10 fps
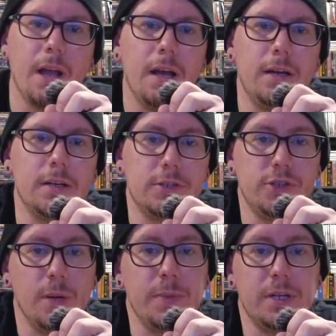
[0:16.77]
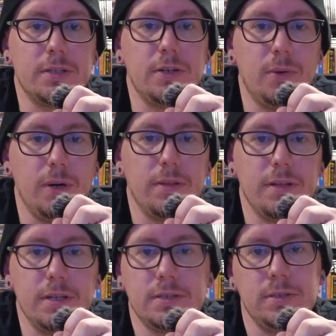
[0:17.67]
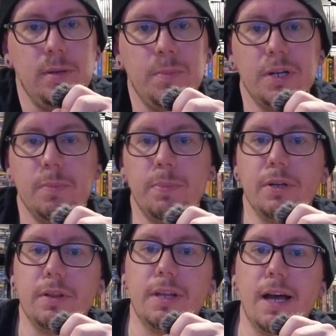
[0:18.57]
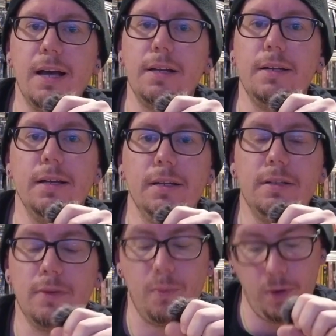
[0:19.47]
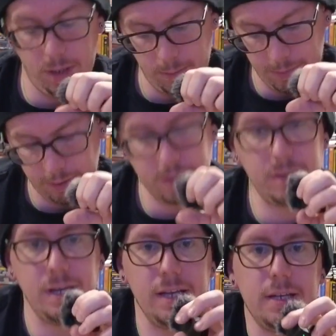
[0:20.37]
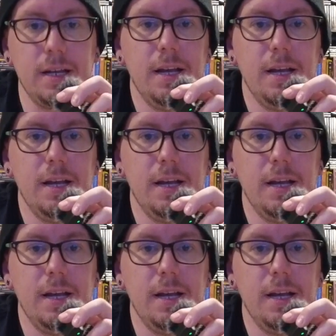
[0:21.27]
I got a drum kit to go with it, so I'm going to build that, and while I'm building that,